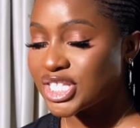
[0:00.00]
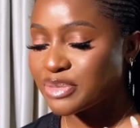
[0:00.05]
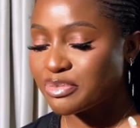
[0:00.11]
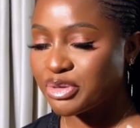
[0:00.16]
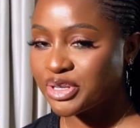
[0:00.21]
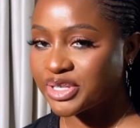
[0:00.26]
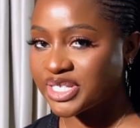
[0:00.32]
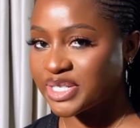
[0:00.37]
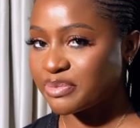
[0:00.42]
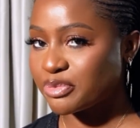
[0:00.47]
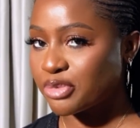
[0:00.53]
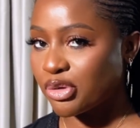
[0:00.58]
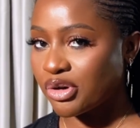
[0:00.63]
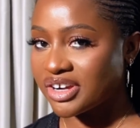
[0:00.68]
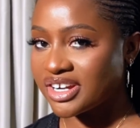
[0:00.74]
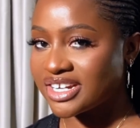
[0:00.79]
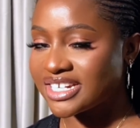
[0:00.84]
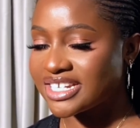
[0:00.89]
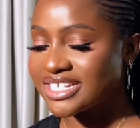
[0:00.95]
most
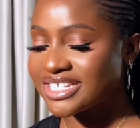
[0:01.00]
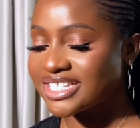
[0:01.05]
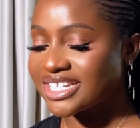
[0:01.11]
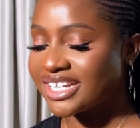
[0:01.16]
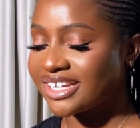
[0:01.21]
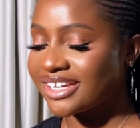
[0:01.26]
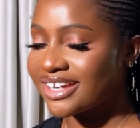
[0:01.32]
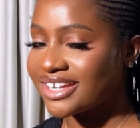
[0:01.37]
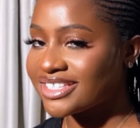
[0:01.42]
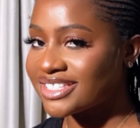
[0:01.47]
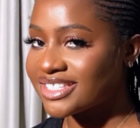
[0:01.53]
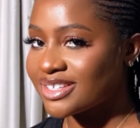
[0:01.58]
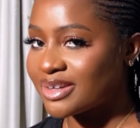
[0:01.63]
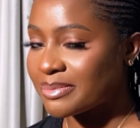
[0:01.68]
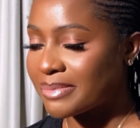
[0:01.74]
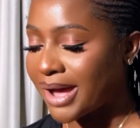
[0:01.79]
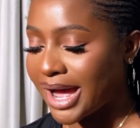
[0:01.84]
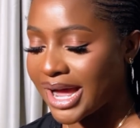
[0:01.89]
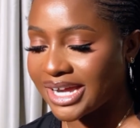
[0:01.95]
important is to get
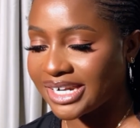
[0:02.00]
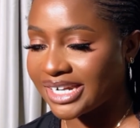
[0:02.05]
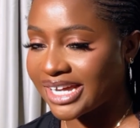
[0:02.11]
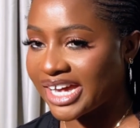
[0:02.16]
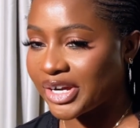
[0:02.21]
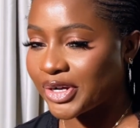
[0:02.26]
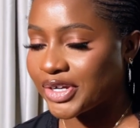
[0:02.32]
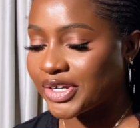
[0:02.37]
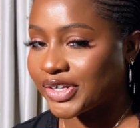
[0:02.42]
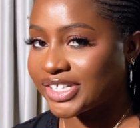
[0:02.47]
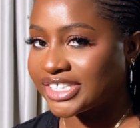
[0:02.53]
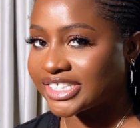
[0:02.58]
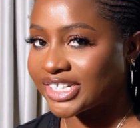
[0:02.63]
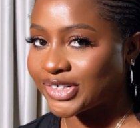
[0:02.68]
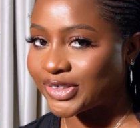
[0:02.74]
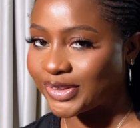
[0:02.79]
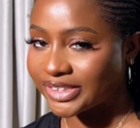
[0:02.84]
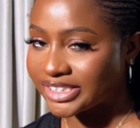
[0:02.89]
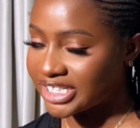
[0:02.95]
some highlight on your
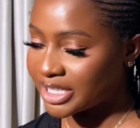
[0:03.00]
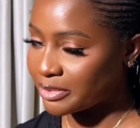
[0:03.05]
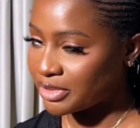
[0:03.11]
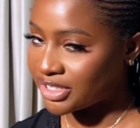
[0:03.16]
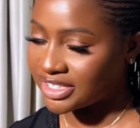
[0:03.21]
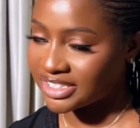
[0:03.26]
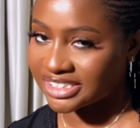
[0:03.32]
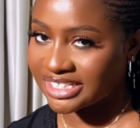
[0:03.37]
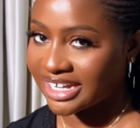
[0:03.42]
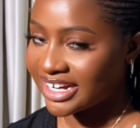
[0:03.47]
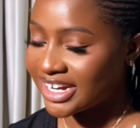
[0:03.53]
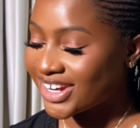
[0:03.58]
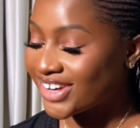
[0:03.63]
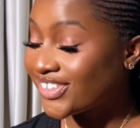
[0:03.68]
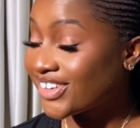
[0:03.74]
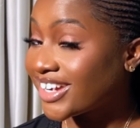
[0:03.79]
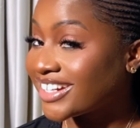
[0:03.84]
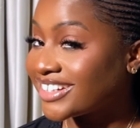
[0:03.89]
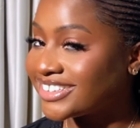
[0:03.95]
décolleté because that
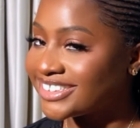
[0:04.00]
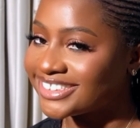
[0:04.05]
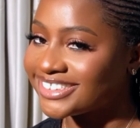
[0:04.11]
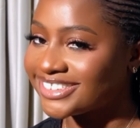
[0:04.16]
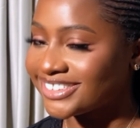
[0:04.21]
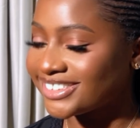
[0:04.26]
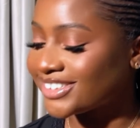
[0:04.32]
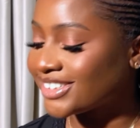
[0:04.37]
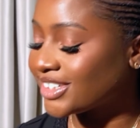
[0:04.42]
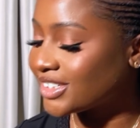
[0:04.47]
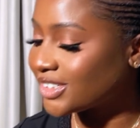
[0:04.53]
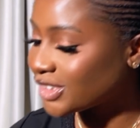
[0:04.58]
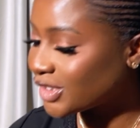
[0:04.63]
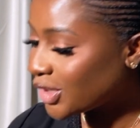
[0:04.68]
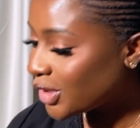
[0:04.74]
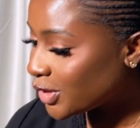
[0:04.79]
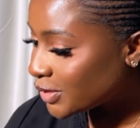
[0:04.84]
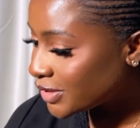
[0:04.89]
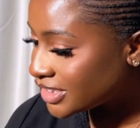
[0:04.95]
area needs to
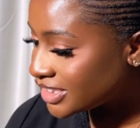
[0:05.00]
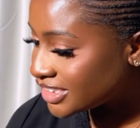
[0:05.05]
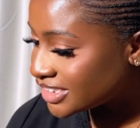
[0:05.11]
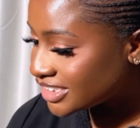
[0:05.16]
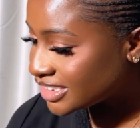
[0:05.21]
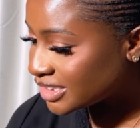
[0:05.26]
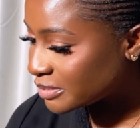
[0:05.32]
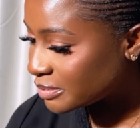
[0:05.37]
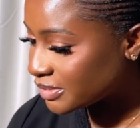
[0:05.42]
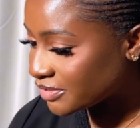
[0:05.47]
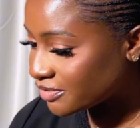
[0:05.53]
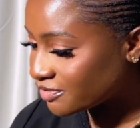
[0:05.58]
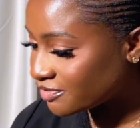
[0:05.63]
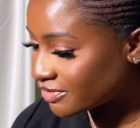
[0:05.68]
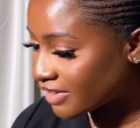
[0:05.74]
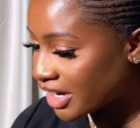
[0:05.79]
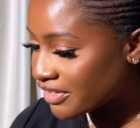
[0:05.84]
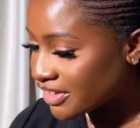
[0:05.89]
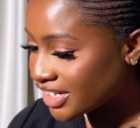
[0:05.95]
glow. It needs to be
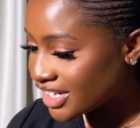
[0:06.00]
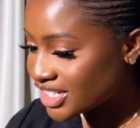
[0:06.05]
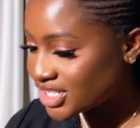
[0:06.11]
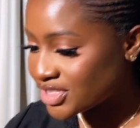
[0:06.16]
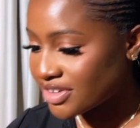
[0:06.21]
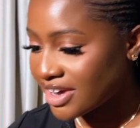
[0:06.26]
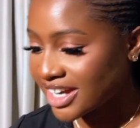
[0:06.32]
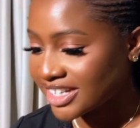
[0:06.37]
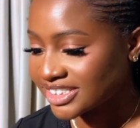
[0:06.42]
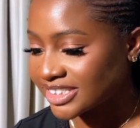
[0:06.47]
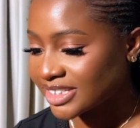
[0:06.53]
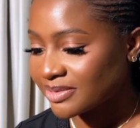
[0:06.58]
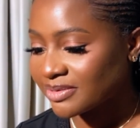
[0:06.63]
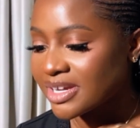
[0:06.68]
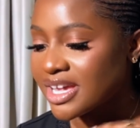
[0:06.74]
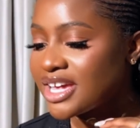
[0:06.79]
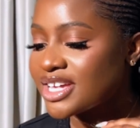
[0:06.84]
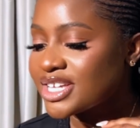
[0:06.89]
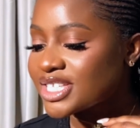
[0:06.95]
very attractive.
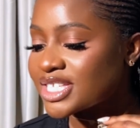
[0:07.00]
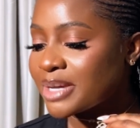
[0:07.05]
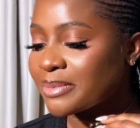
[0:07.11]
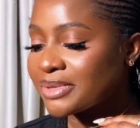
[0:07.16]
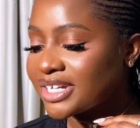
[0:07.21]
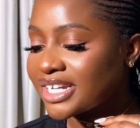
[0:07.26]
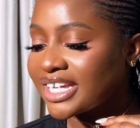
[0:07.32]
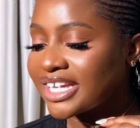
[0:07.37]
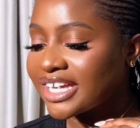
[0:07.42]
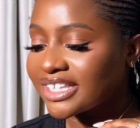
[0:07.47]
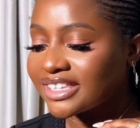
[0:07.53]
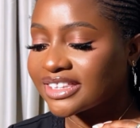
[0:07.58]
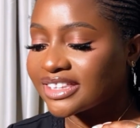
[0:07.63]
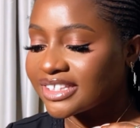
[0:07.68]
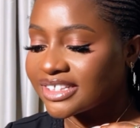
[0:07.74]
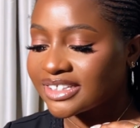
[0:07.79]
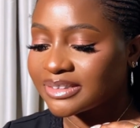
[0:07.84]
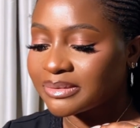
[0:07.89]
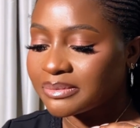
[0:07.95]
So I'm gonna get
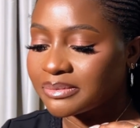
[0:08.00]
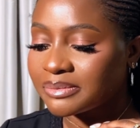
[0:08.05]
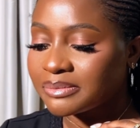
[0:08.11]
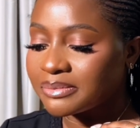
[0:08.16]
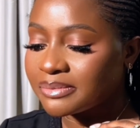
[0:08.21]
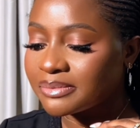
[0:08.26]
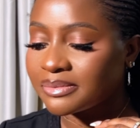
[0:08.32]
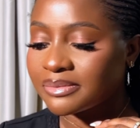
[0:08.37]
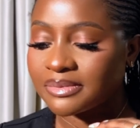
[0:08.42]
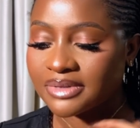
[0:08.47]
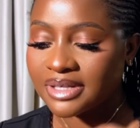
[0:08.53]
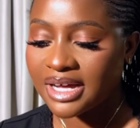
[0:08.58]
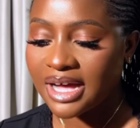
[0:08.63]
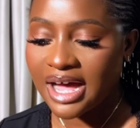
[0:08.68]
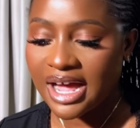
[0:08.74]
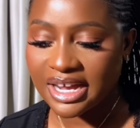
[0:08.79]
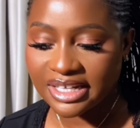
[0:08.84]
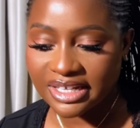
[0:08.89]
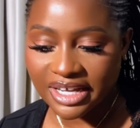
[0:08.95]
the
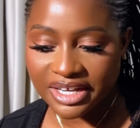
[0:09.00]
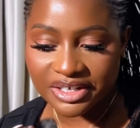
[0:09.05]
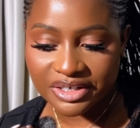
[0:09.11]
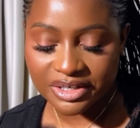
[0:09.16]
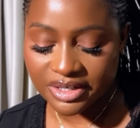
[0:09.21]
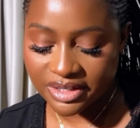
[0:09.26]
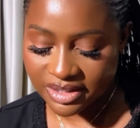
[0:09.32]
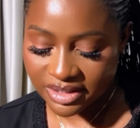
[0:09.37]
highlighter.